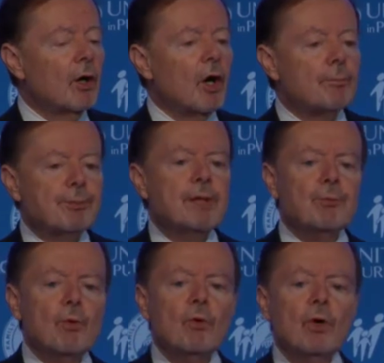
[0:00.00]
are
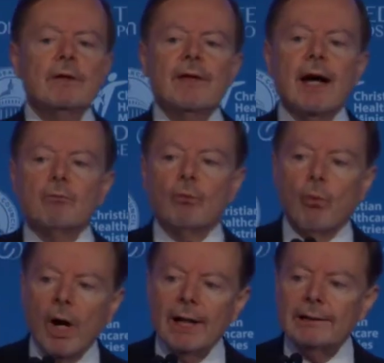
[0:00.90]
people that
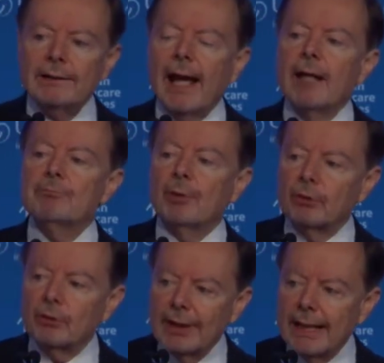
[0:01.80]
want and
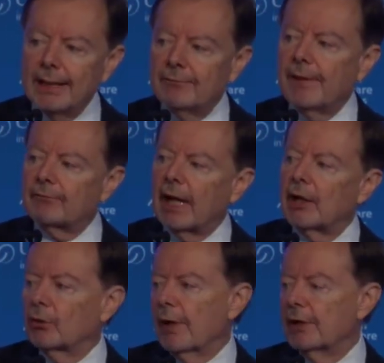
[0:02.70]
believe they've got
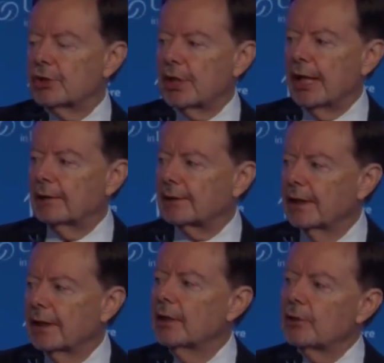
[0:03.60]
a great chance
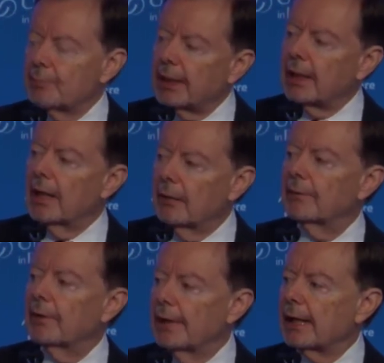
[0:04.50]
to become
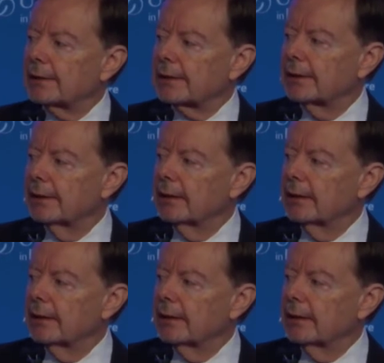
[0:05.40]
the next